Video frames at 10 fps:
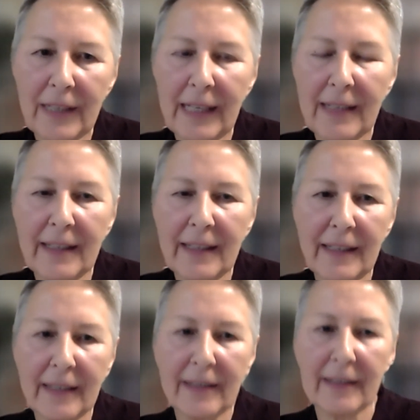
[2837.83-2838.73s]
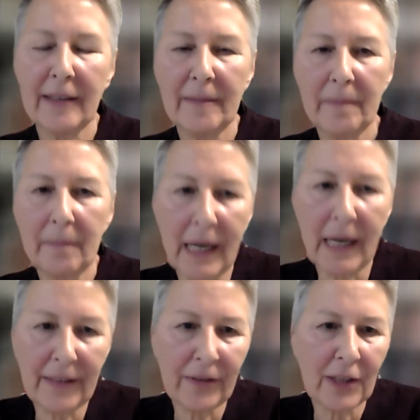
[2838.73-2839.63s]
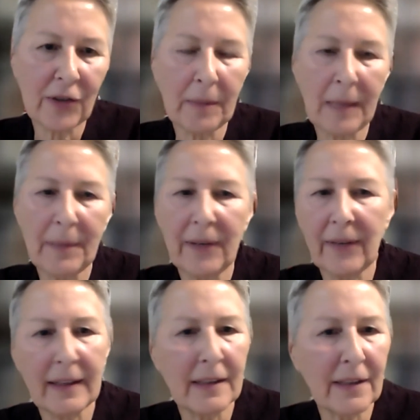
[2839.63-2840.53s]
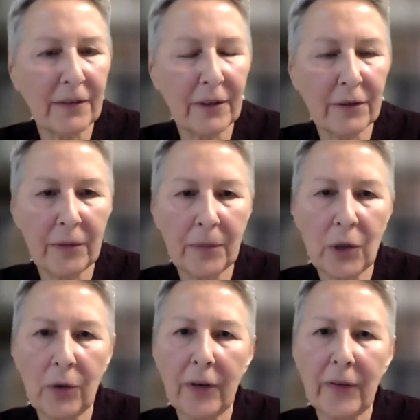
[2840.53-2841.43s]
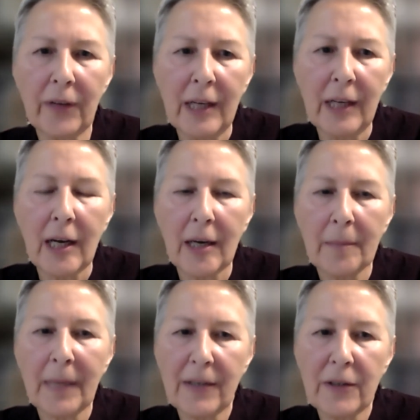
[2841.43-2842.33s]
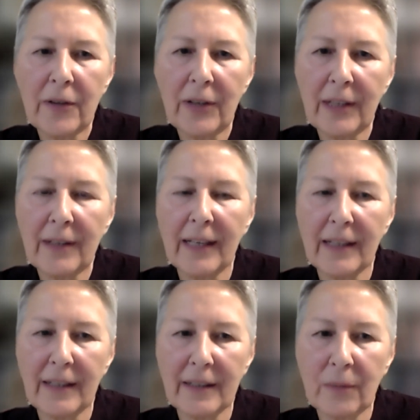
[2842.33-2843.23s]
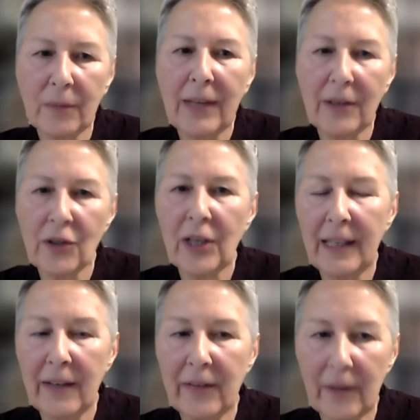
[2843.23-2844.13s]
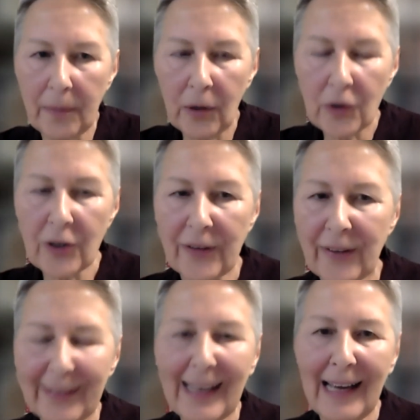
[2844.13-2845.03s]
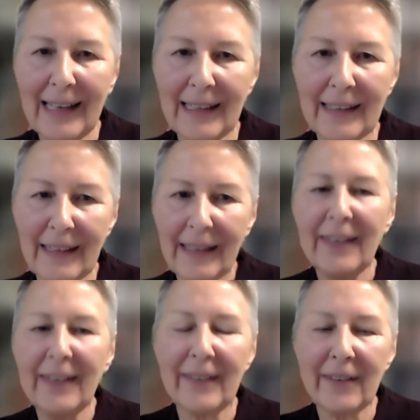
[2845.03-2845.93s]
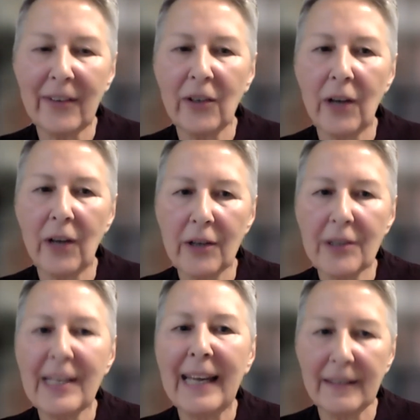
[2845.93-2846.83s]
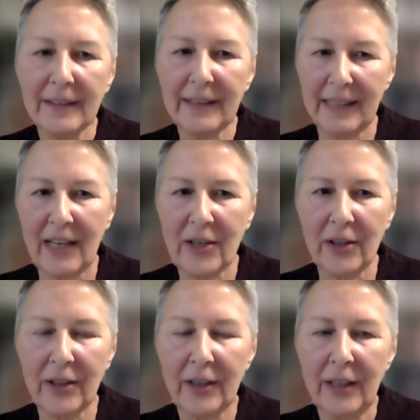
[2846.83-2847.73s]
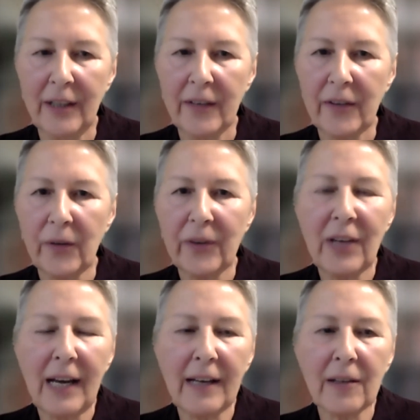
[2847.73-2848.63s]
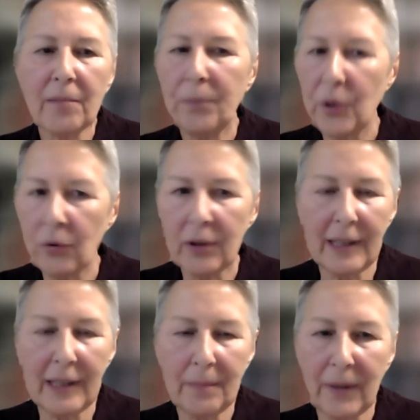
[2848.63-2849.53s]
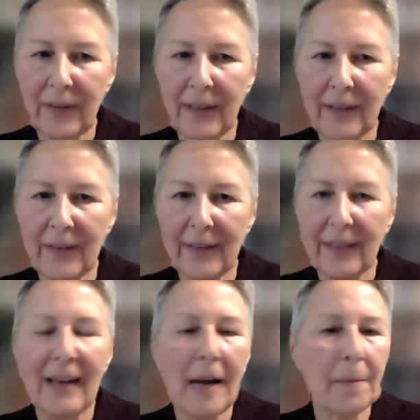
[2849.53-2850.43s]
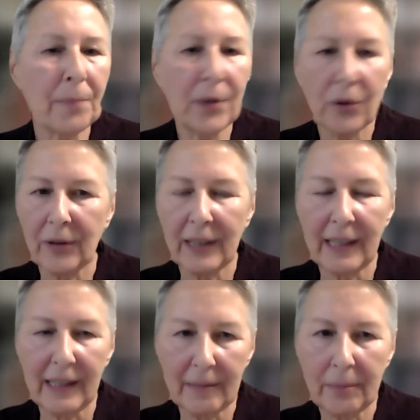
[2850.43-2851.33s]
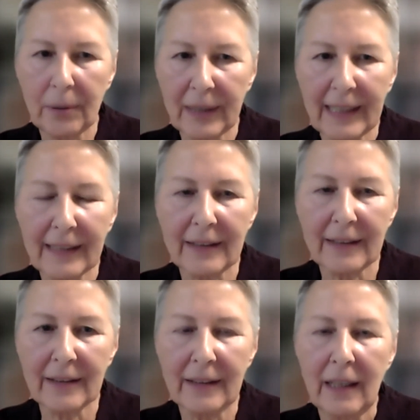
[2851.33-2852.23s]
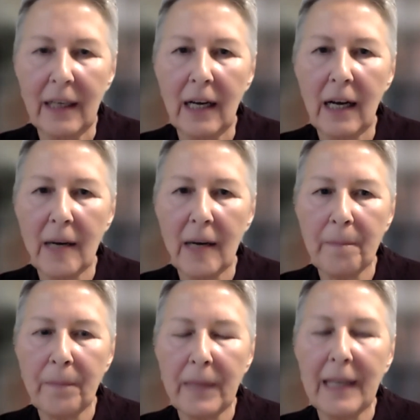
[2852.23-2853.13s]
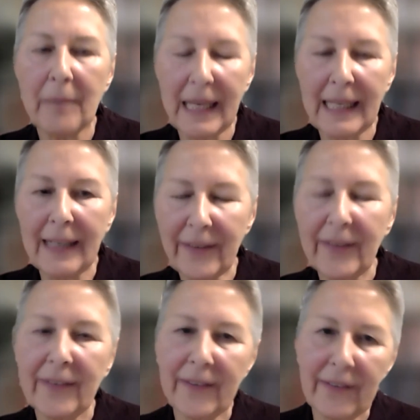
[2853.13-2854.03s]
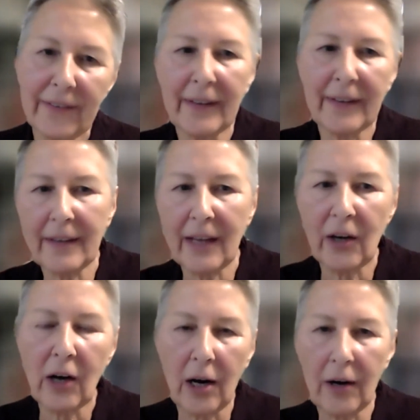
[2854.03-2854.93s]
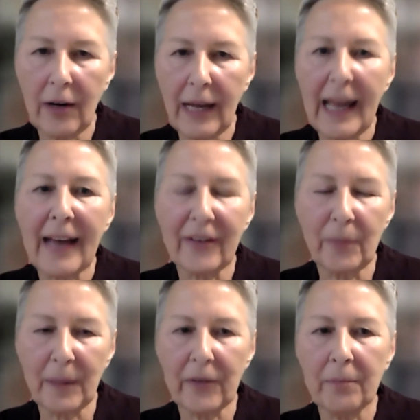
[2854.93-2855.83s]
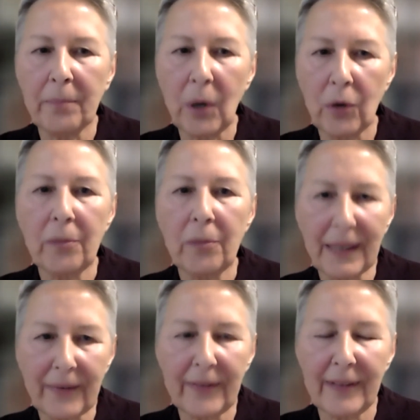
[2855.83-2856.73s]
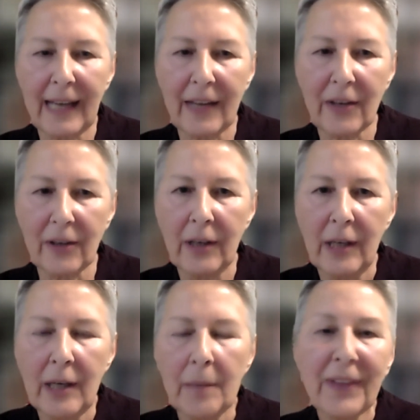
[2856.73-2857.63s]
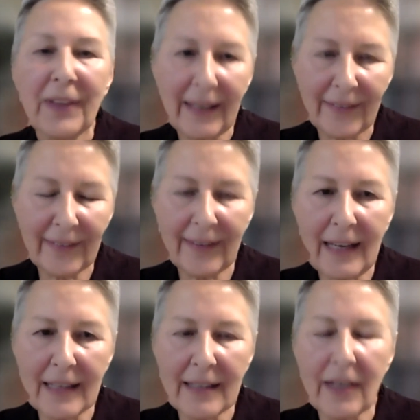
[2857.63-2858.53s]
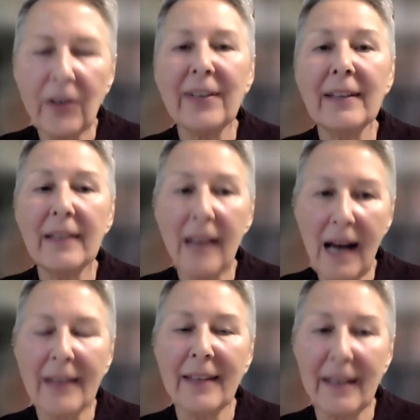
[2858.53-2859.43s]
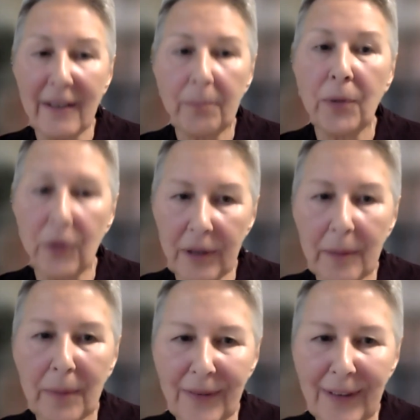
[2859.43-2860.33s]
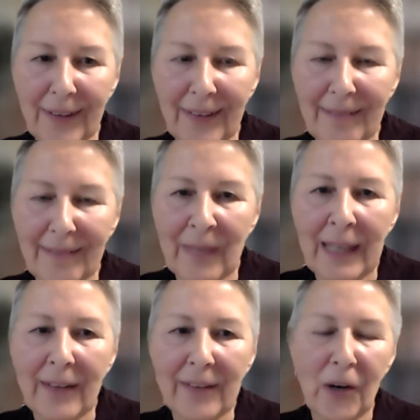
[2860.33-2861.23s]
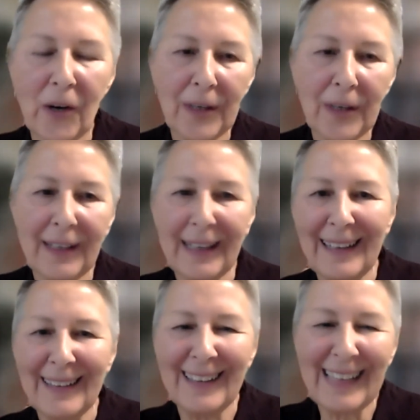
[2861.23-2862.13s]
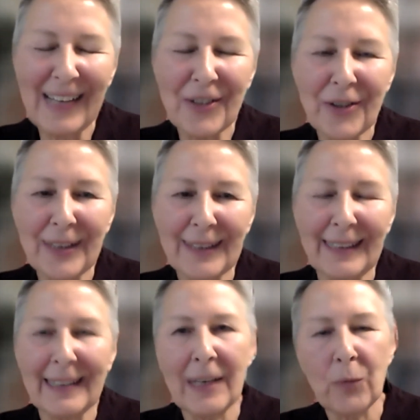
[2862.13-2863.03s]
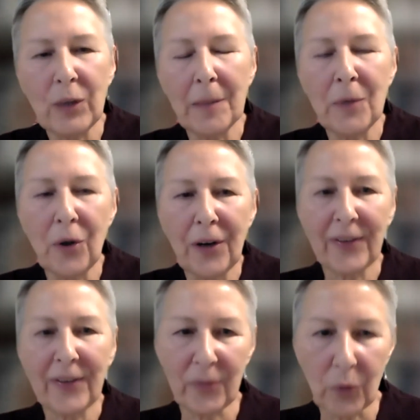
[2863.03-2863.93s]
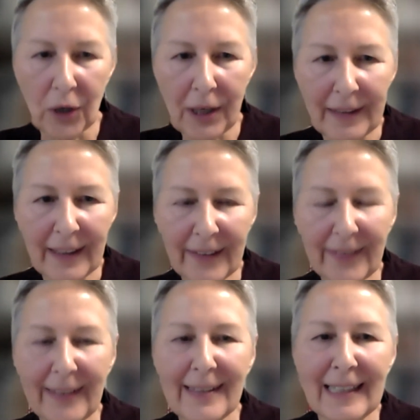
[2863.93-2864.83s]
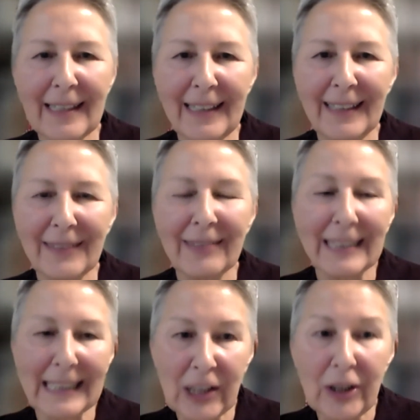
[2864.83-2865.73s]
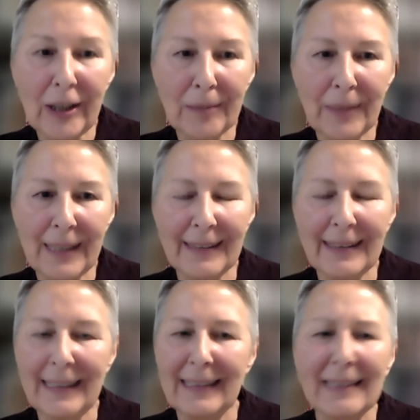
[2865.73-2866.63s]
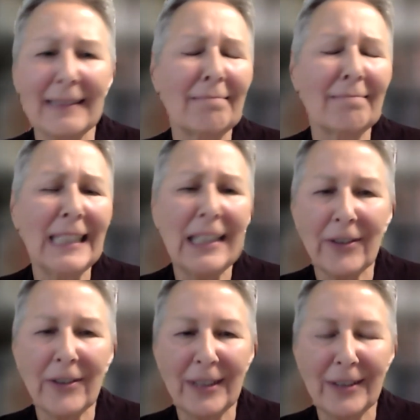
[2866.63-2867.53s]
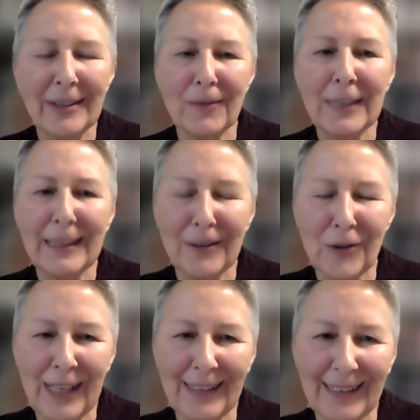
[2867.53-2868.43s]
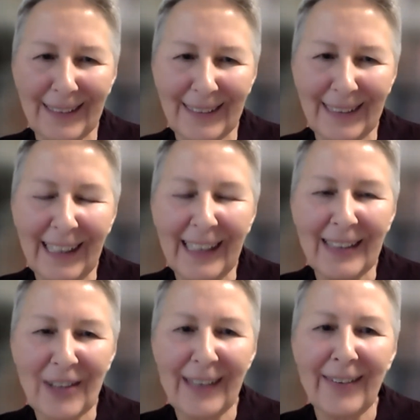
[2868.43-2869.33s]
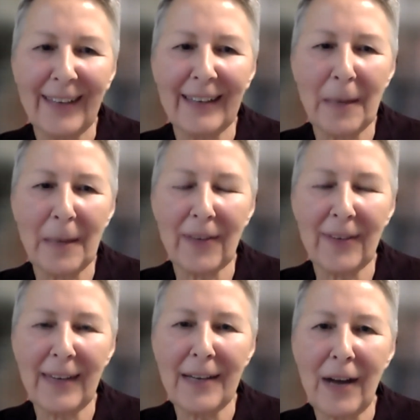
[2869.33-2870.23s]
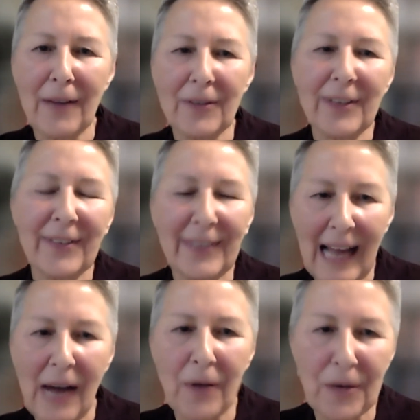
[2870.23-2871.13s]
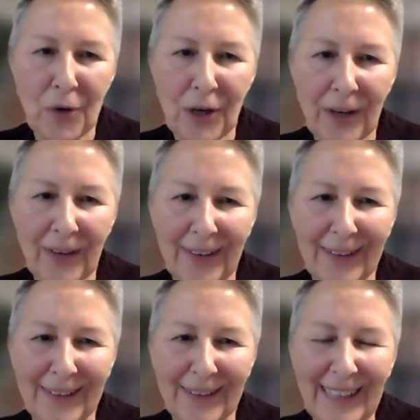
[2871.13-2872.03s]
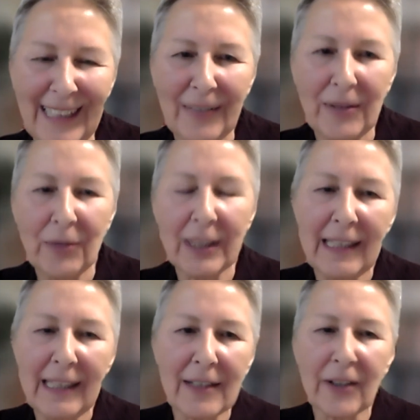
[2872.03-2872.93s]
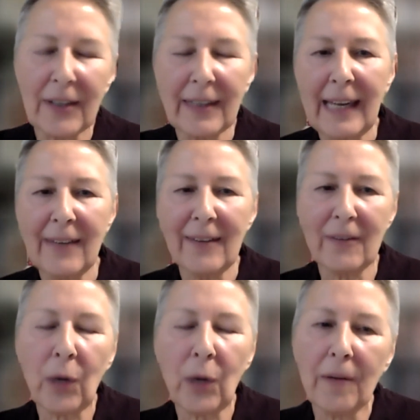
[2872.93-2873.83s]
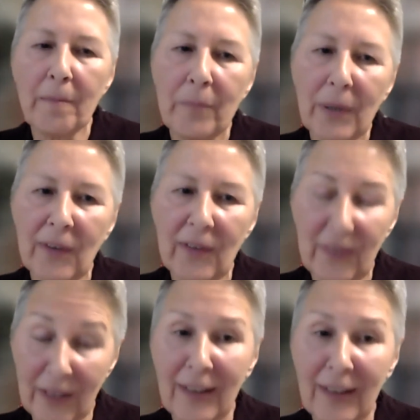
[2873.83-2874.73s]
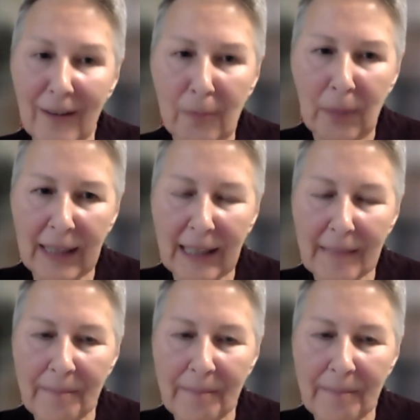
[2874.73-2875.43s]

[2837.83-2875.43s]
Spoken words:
And I think that my definition might be slightly different from yours. But I do think that the way the Chinese approach us is not, these things are tangled together. So it's not purely business, it's not purely political. In many instances, there are aspects of both mixed together. But that said, there is a lot that is purely business. So and the interesting, like William Norris's work on this, I think is really good, because he did years and years of research on this Chinese economic statecraft to see how it works. So we really need to look at the cases where business doesn't explain it.